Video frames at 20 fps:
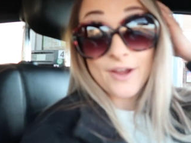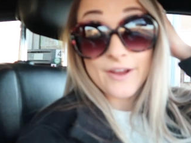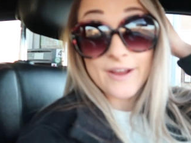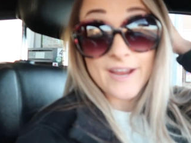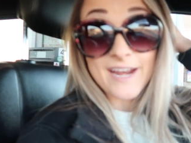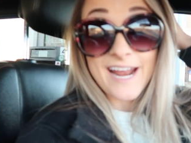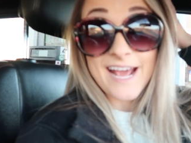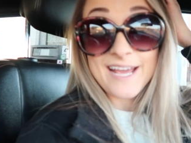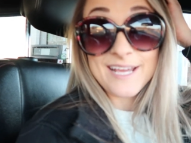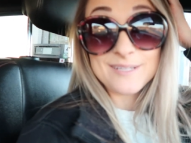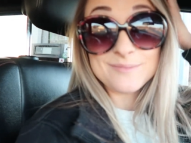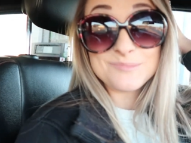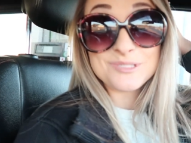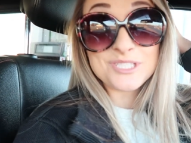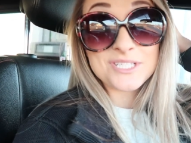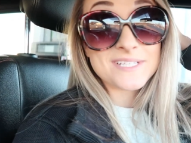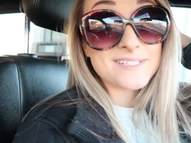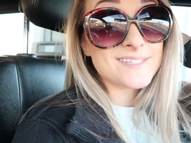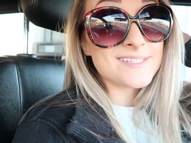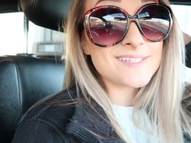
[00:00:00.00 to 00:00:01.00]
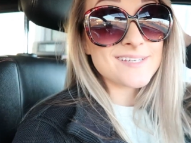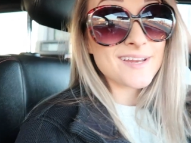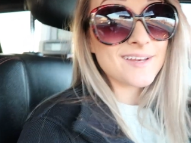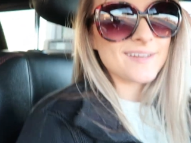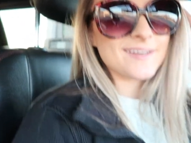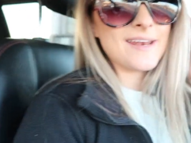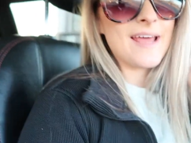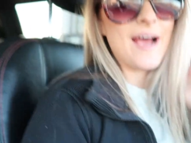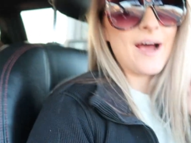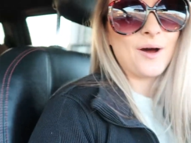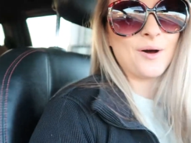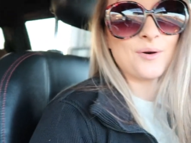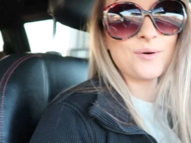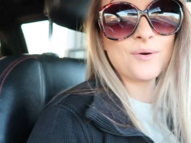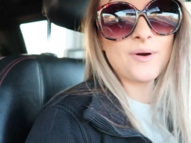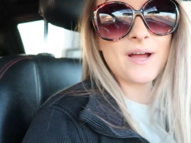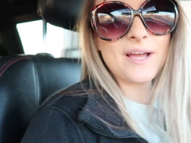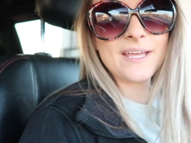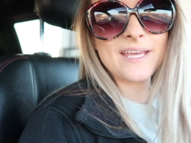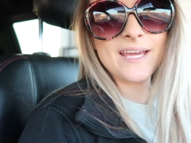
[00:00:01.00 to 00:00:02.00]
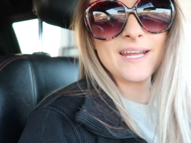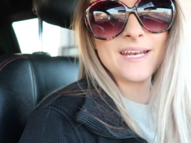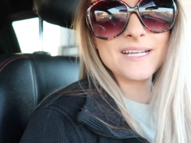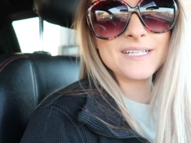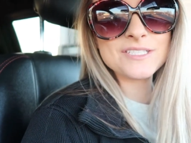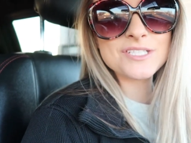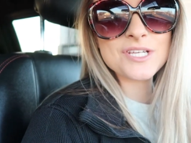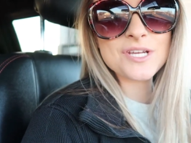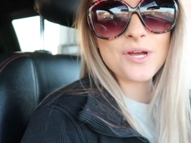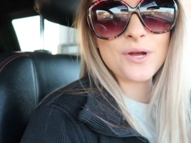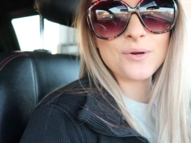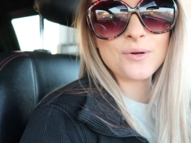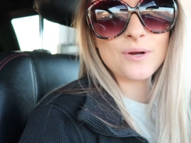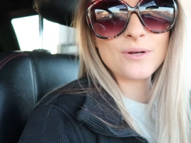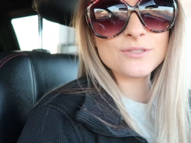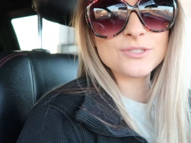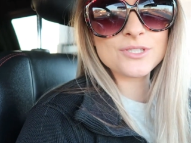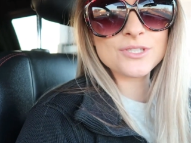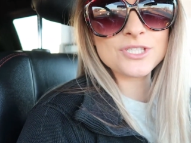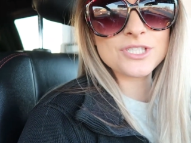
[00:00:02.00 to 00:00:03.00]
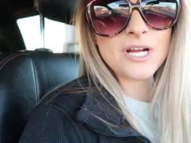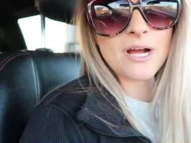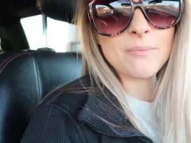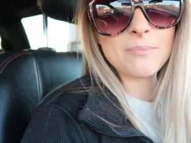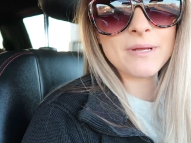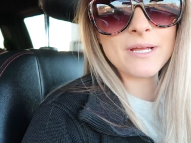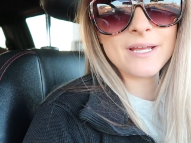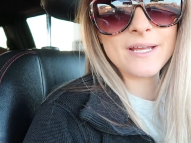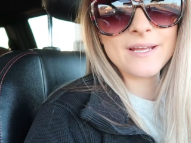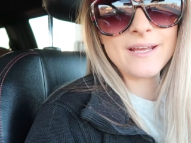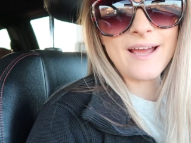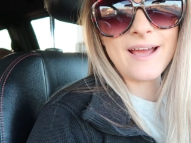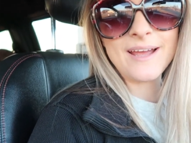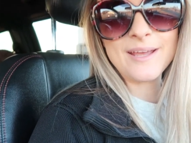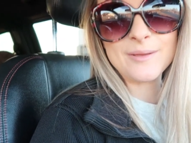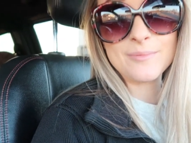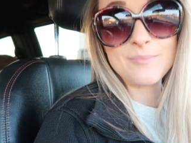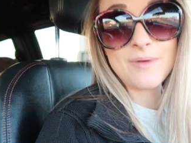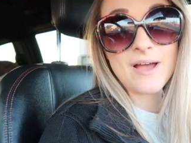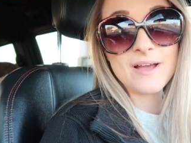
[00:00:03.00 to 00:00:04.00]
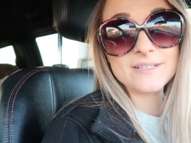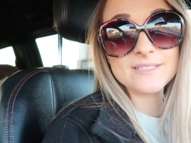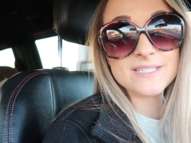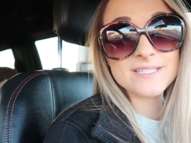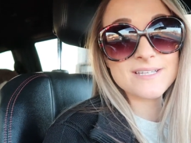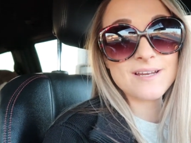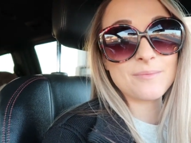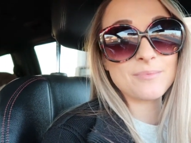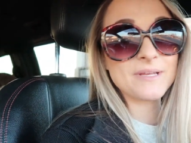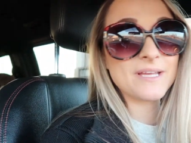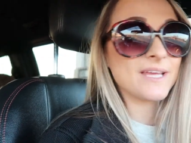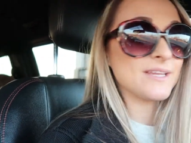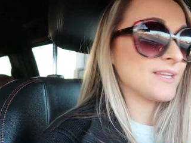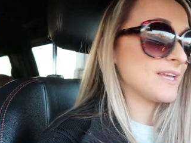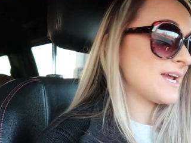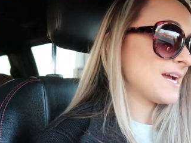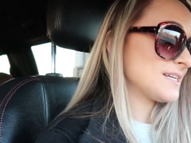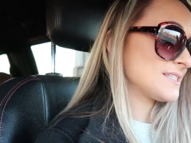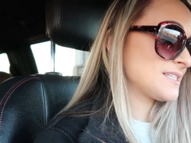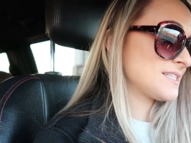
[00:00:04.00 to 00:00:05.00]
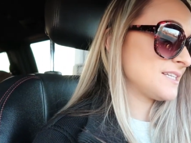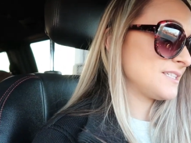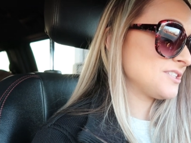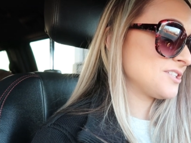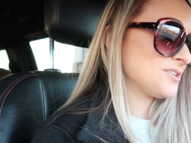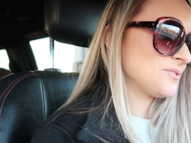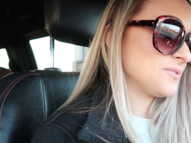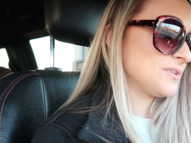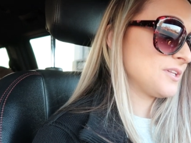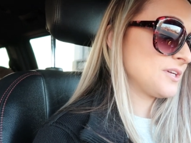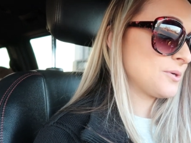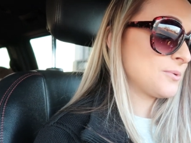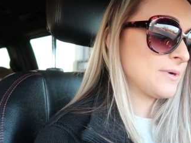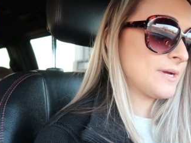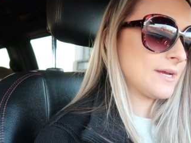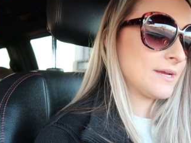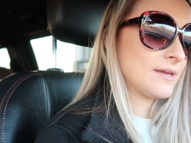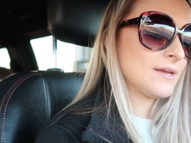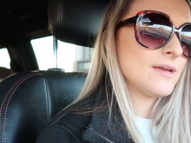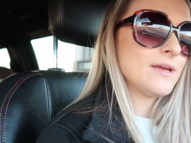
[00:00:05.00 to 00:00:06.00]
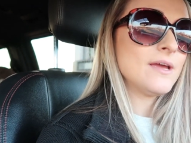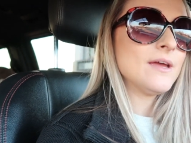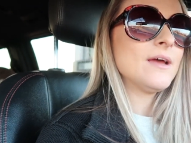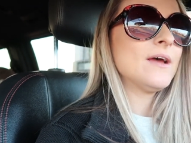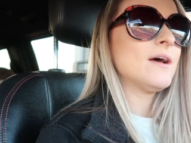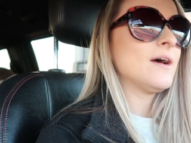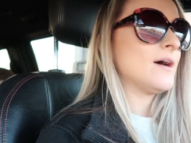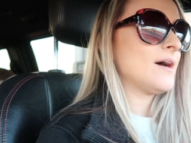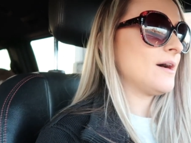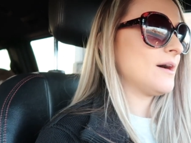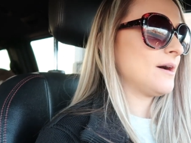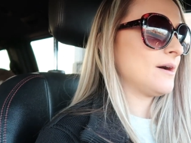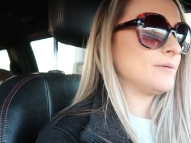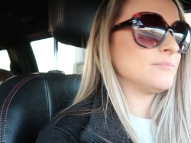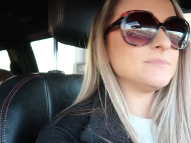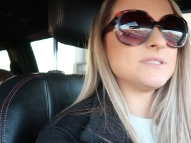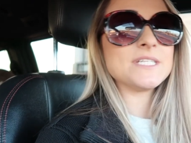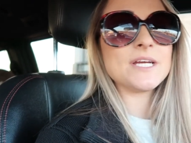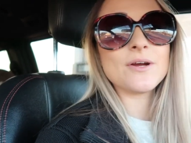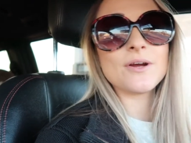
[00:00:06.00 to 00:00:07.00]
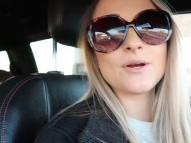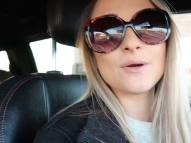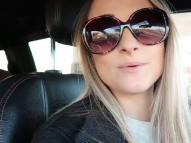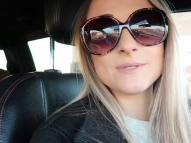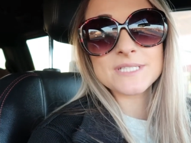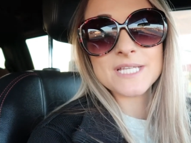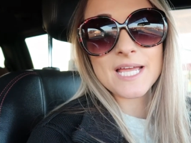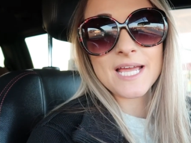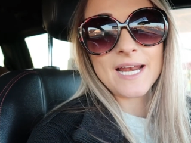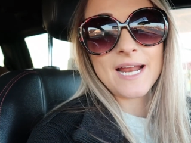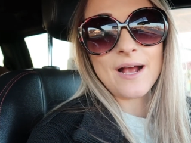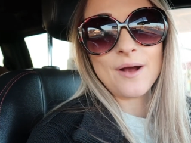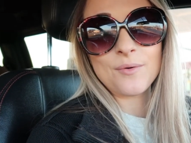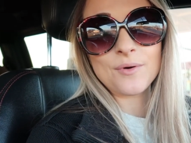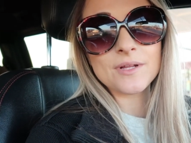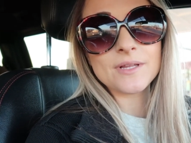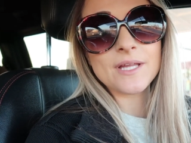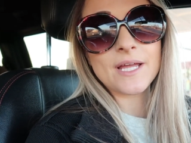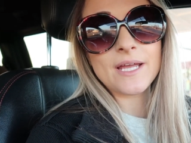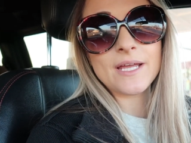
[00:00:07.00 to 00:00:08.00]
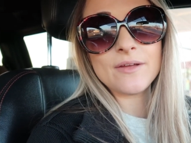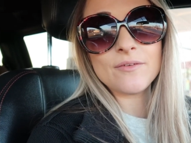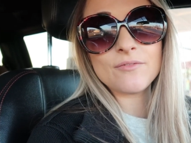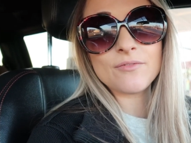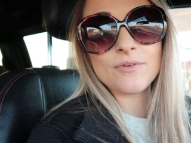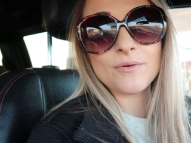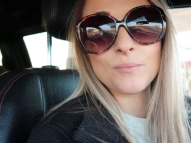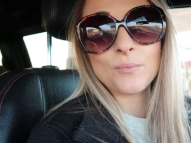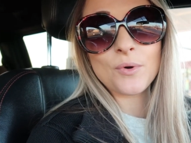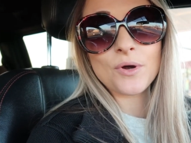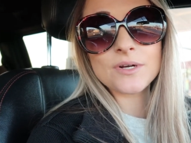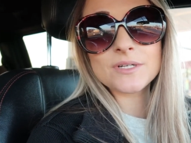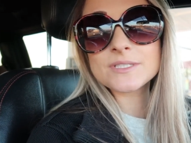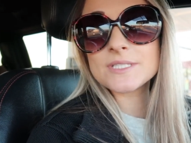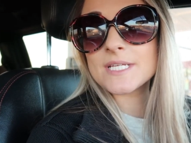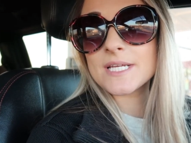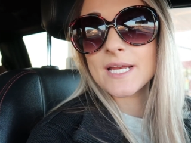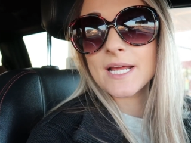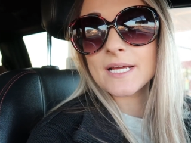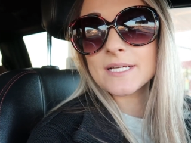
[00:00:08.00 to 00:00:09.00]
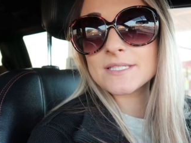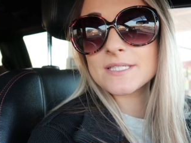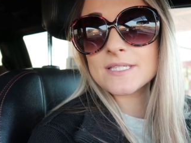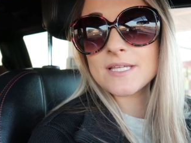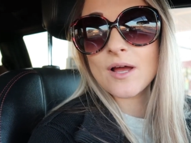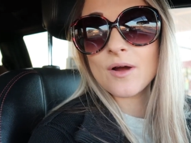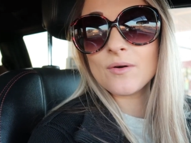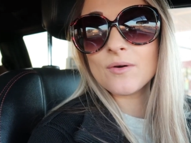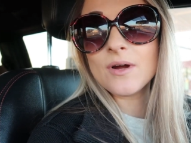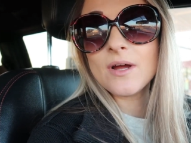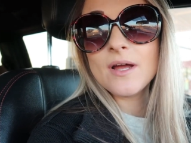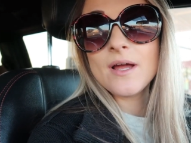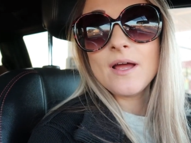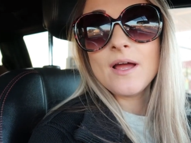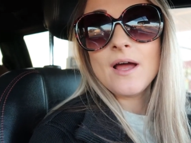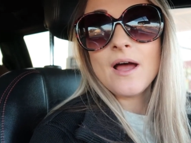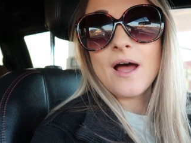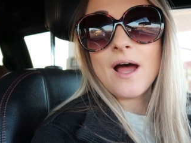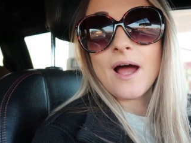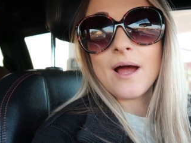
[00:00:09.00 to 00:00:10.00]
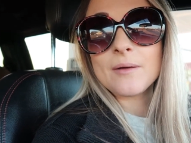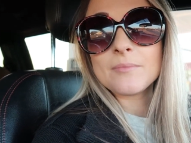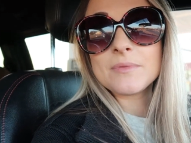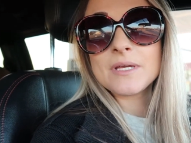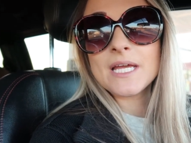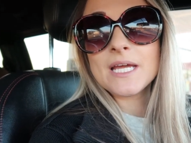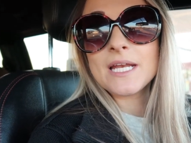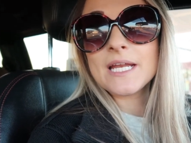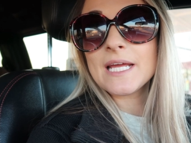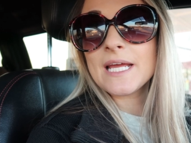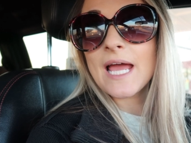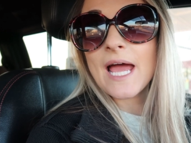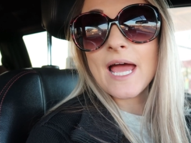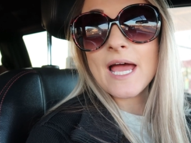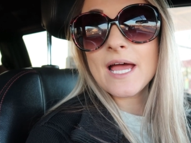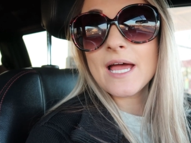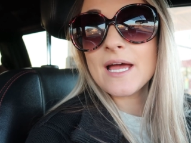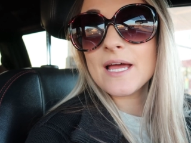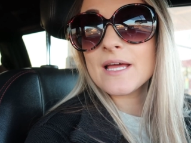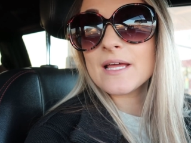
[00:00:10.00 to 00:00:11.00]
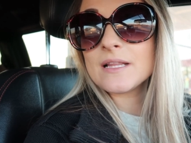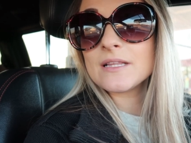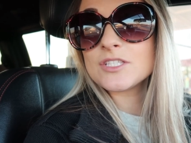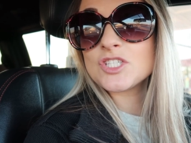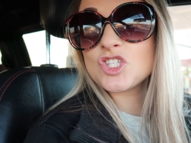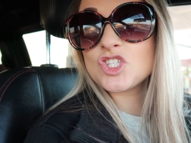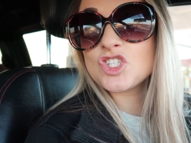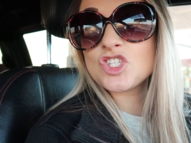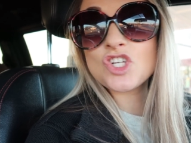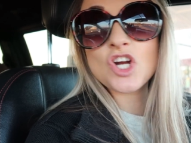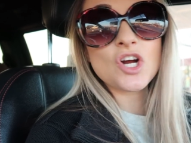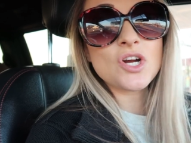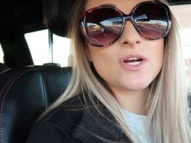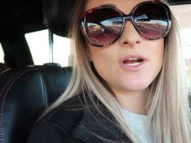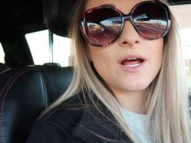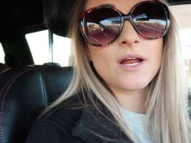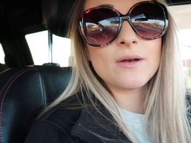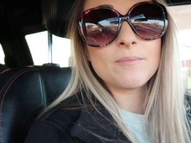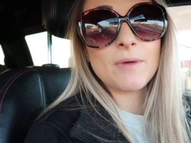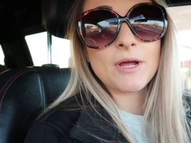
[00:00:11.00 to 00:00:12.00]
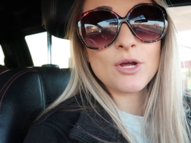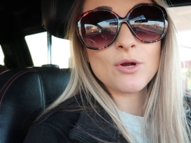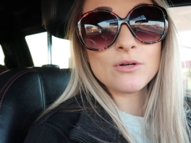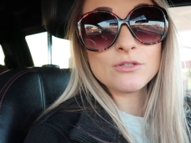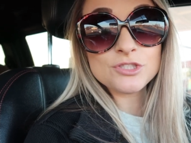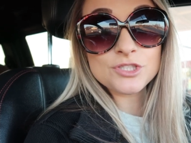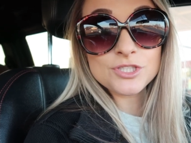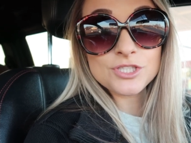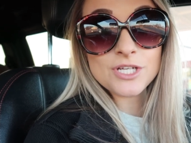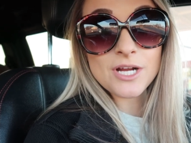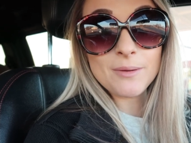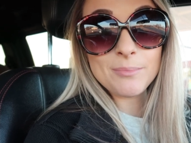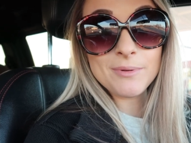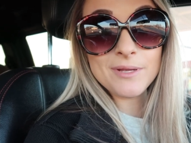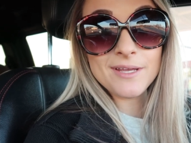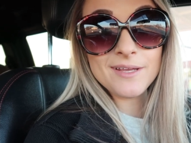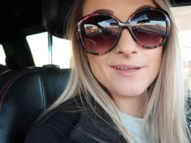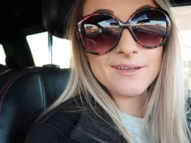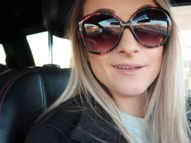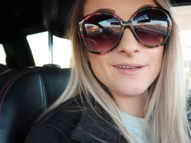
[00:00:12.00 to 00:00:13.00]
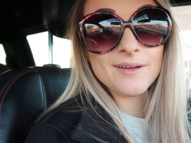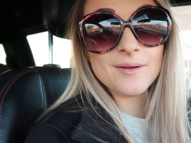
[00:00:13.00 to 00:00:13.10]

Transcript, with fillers: All right, I am just now getting to go grocery shopping. I'm stopping at the gas station really quick. Um, Derek was like an hour late from work today, so I'm getting a start on my grocery shopping.